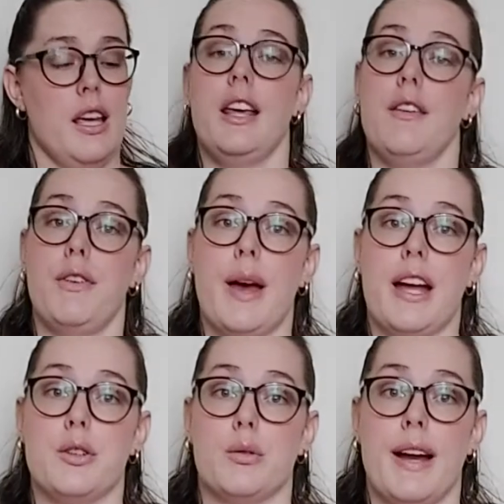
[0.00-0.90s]
if you
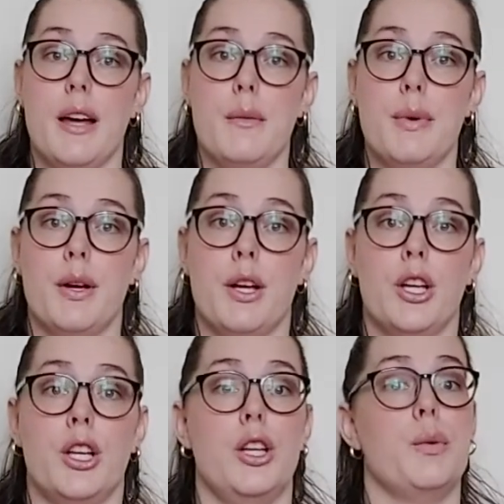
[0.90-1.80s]
had your ramp,
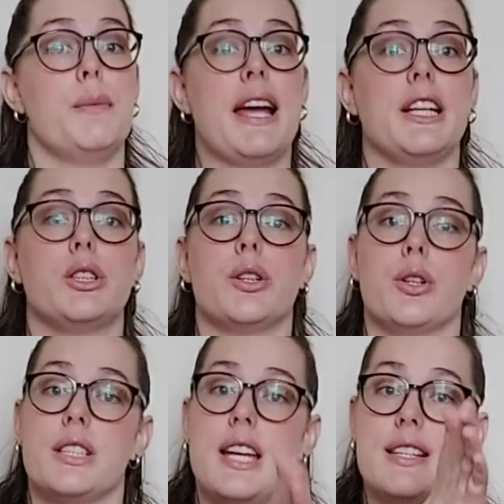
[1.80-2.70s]
you would make sure
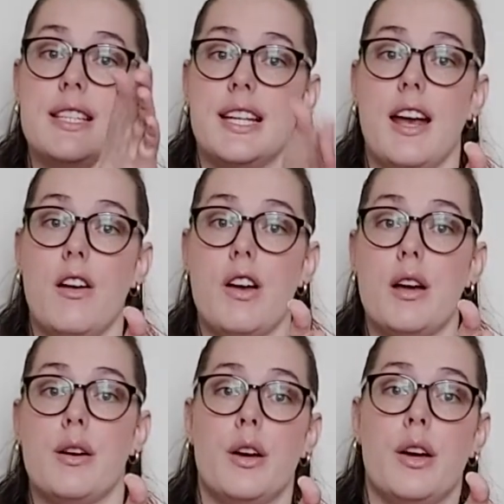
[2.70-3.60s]
your testing
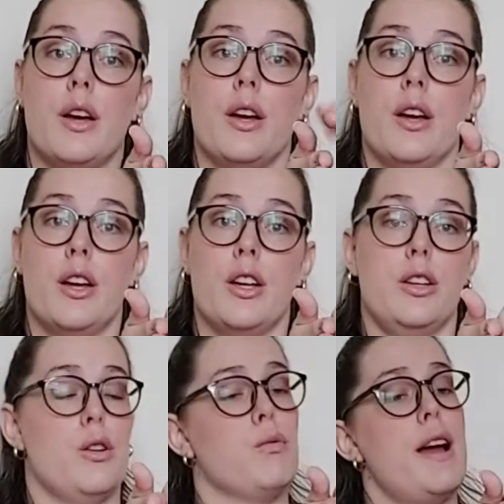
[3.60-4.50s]
area,
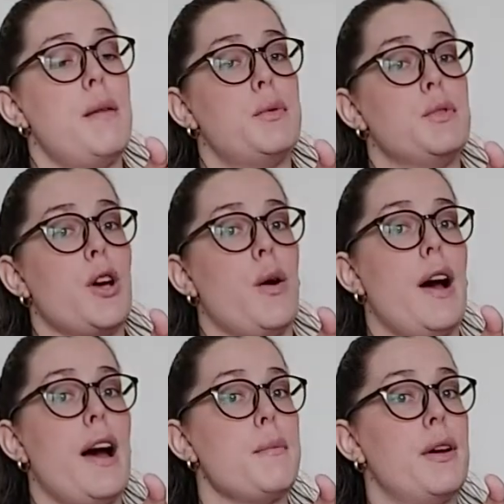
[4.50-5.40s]
your ramp would go
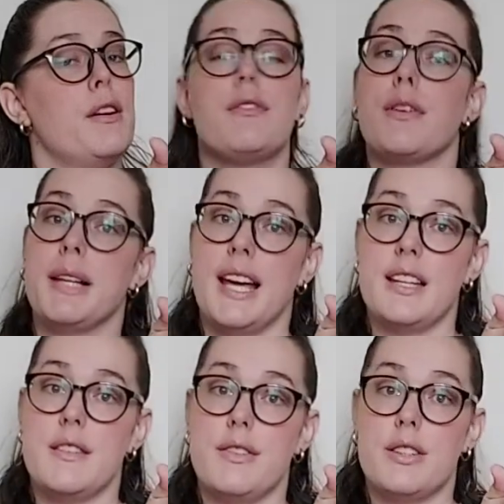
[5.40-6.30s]
up from the
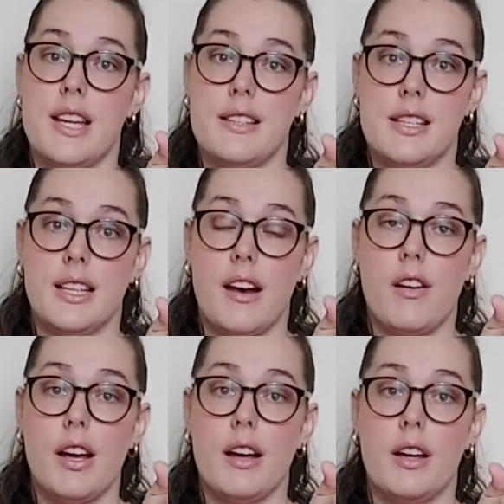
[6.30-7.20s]
end of your testing
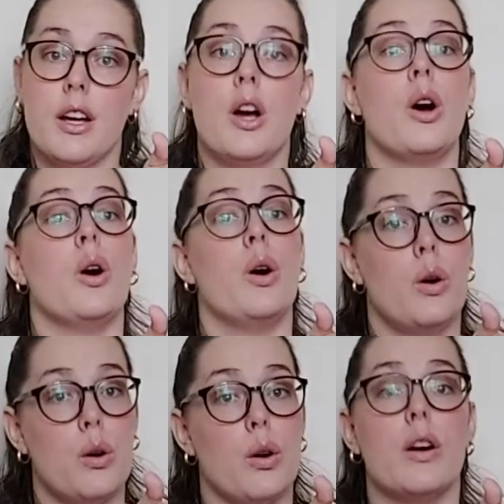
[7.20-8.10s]
area,
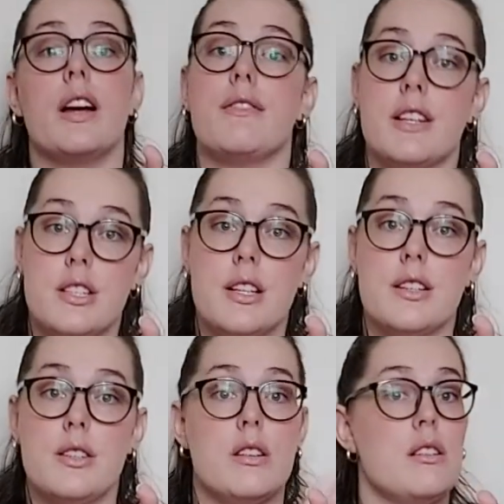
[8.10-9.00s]
or if it's
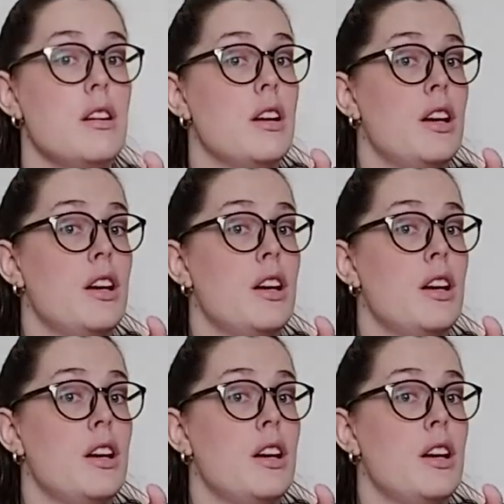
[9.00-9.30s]
just you,